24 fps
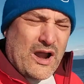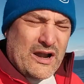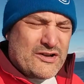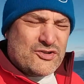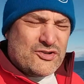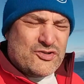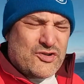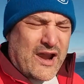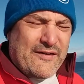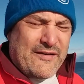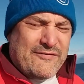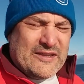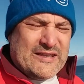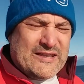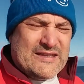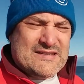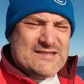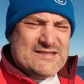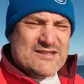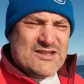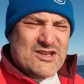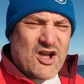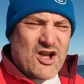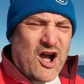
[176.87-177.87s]
traffic
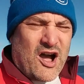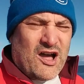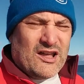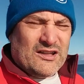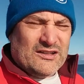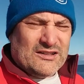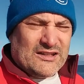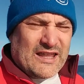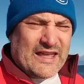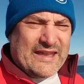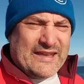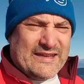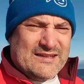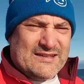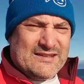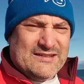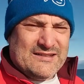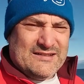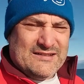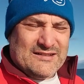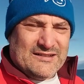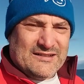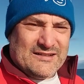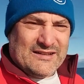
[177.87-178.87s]
is not like
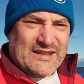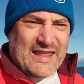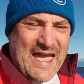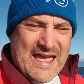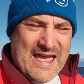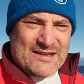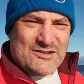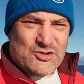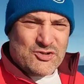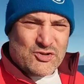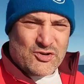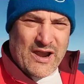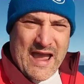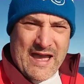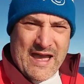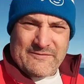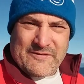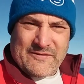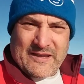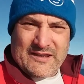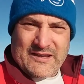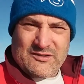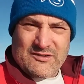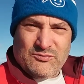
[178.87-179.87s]
land
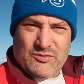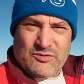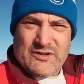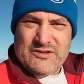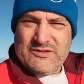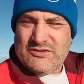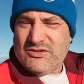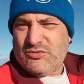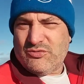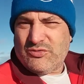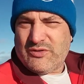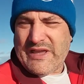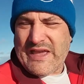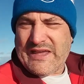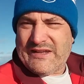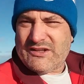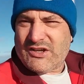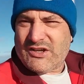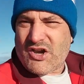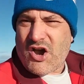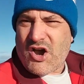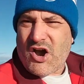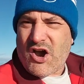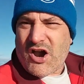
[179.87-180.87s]
traffic. When you get in
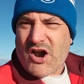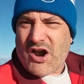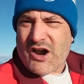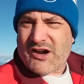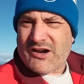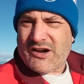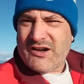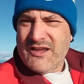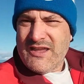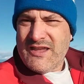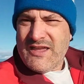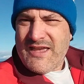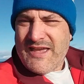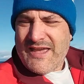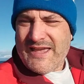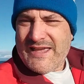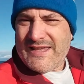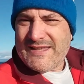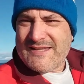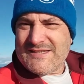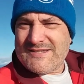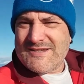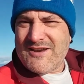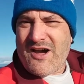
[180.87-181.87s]
the car,
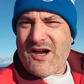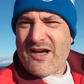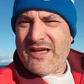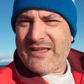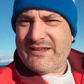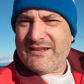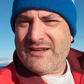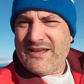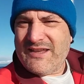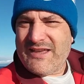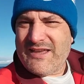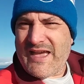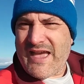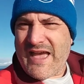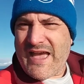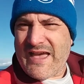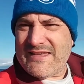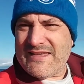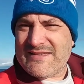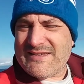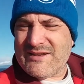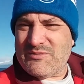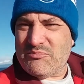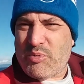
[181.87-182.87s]
it's not
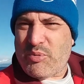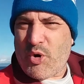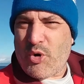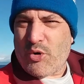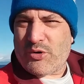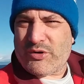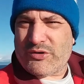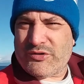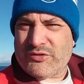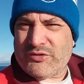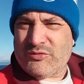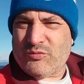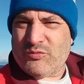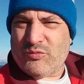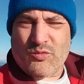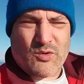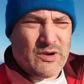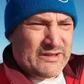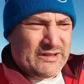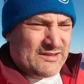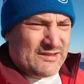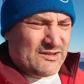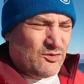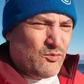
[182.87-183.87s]
as important
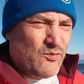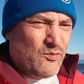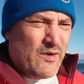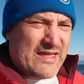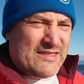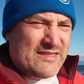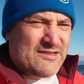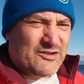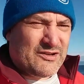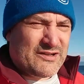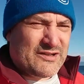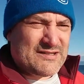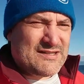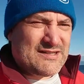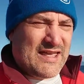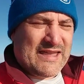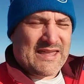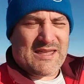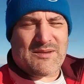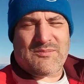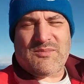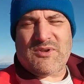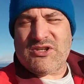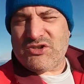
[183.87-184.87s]
what the weather is
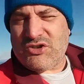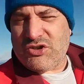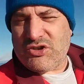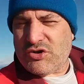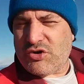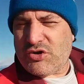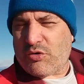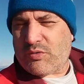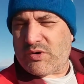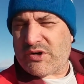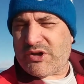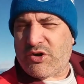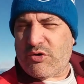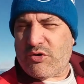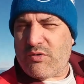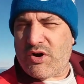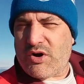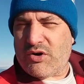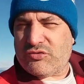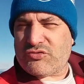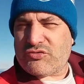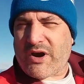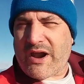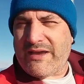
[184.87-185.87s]
like. I mean, you don't want to
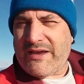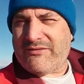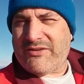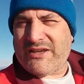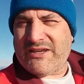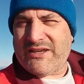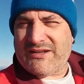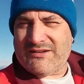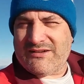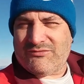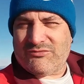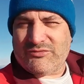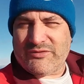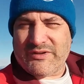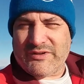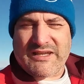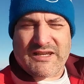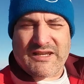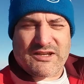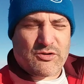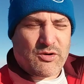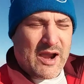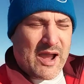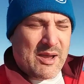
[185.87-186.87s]
go out driving in a
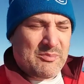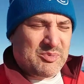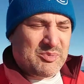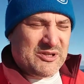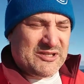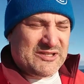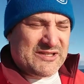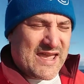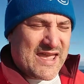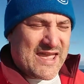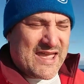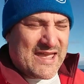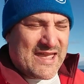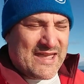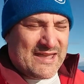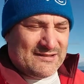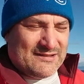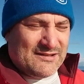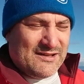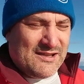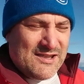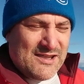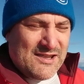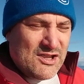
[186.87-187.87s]
really crappy day,
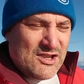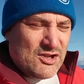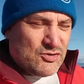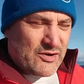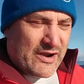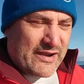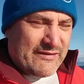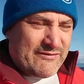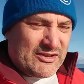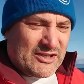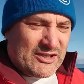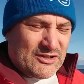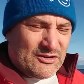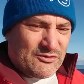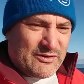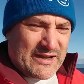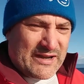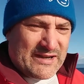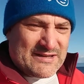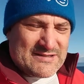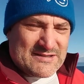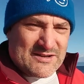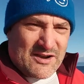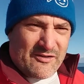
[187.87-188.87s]
and driving in the
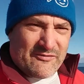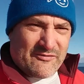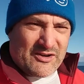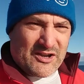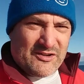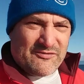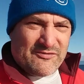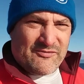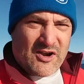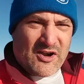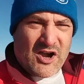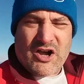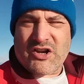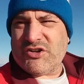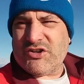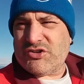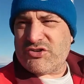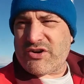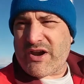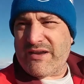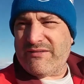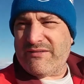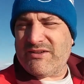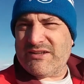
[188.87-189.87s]
rain is not very fun, or
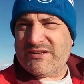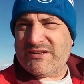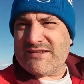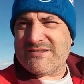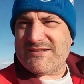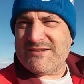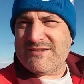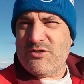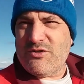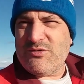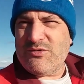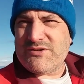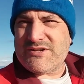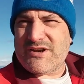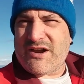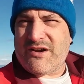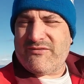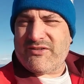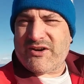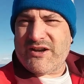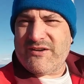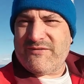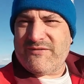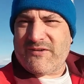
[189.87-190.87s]
driving in the snow is
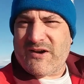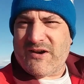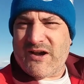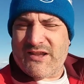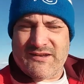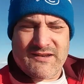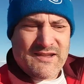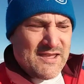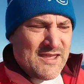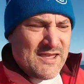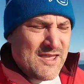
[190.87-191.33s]
not very fun.